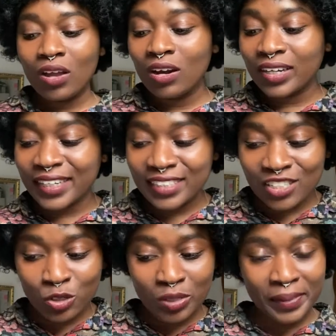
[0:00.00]
Okay, this
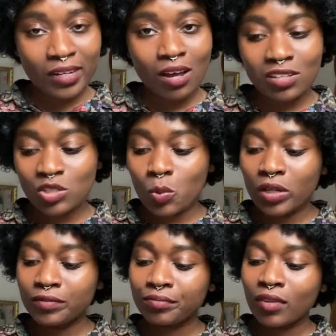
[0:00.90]
is going to be the last
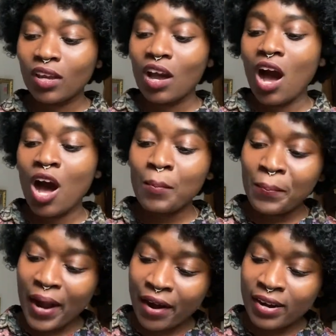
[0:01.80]
one.
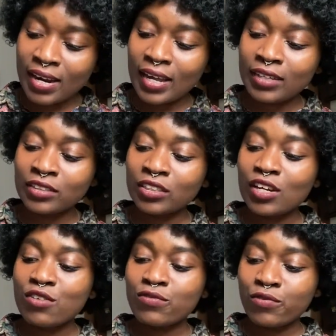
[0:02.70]
Unparalleled
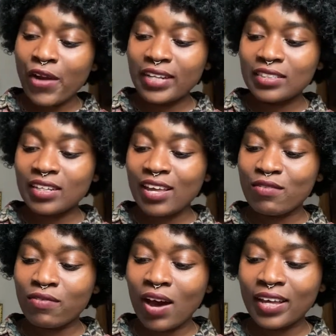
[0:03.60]
friend, a
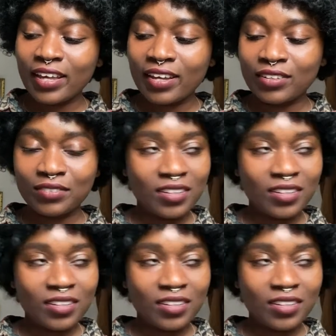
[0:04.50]
fire.